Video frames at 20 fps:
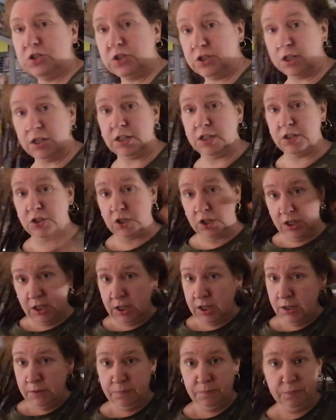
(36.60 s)
shaky,
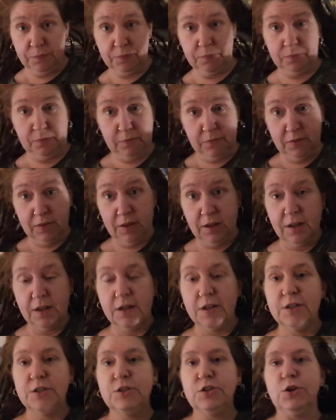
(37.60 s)
shaky.
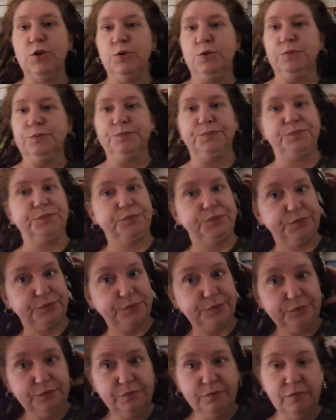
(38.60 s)
So,
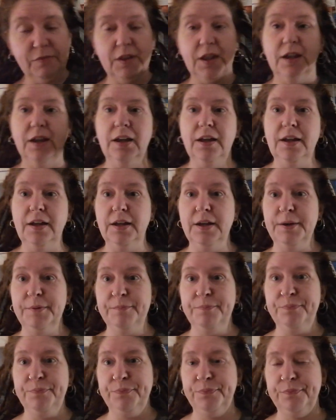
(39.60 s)

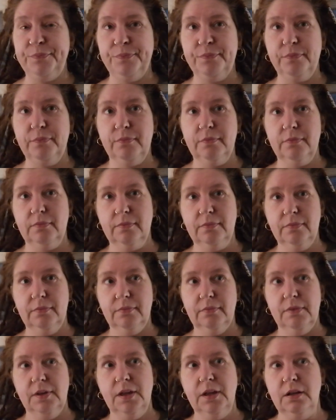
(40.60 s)
um,
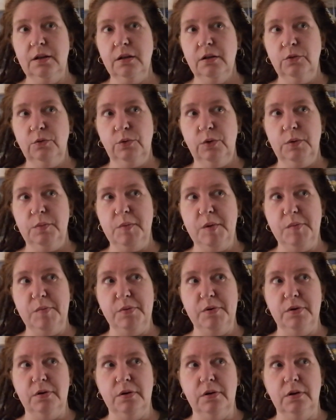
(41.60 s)
I can't
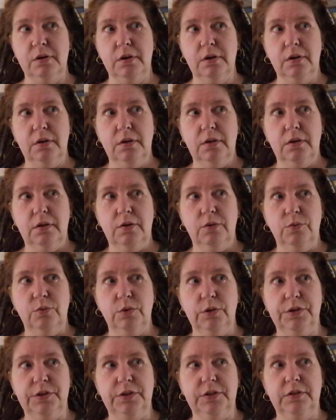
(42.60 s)
remember
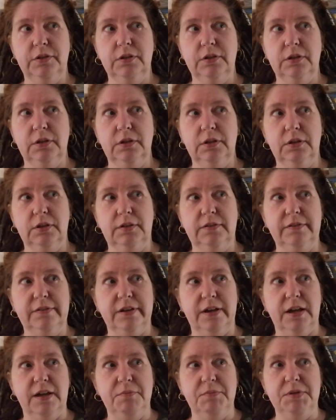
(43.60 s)
what uh,
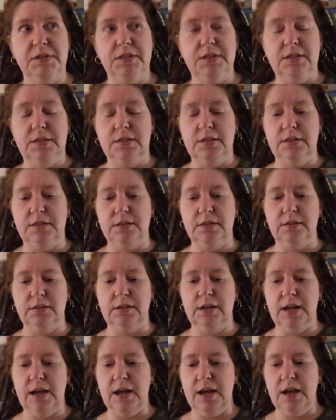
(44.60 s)
time is
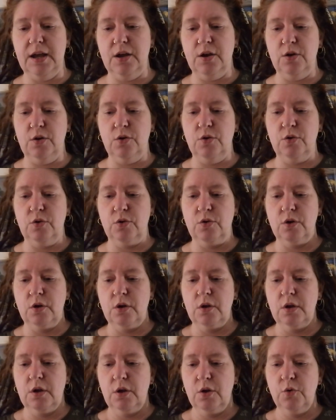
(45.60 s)
now.
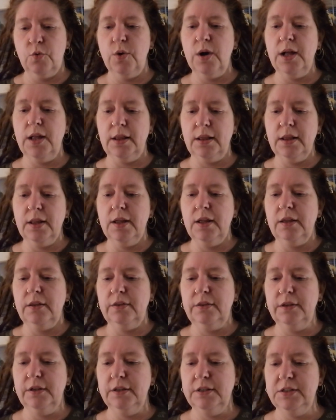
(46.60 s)
Well,
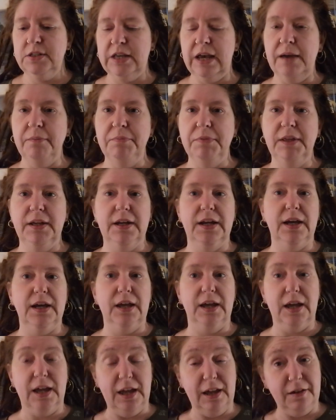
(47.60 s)
the time that
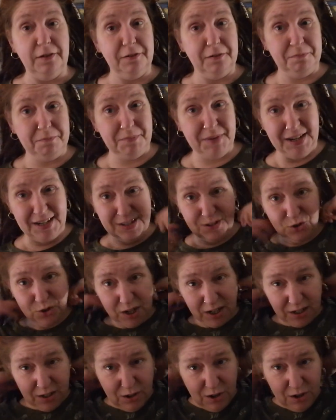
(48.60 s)
I have my
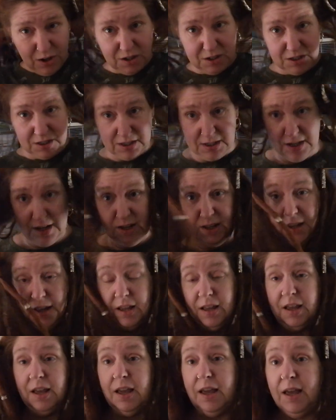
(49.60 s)
dreadlocks
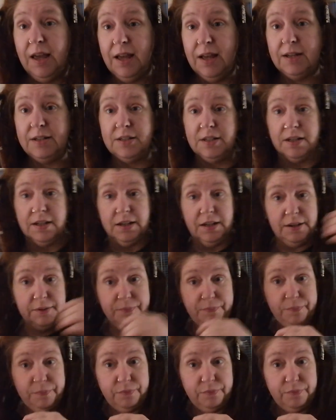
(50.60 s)
and, uh,